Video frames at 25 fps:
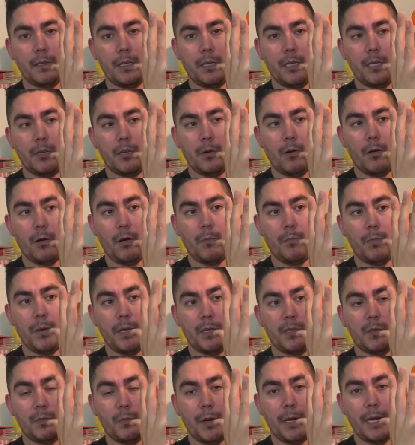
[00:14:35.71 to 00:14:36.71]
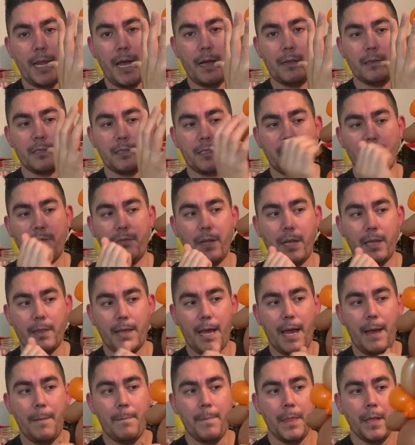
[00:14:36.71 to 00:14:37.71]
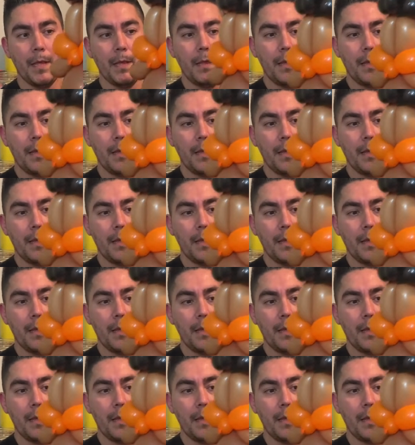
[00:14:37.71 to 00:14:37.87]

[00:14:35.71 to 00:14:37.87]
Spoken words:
you know, all be spread out and stuff like that.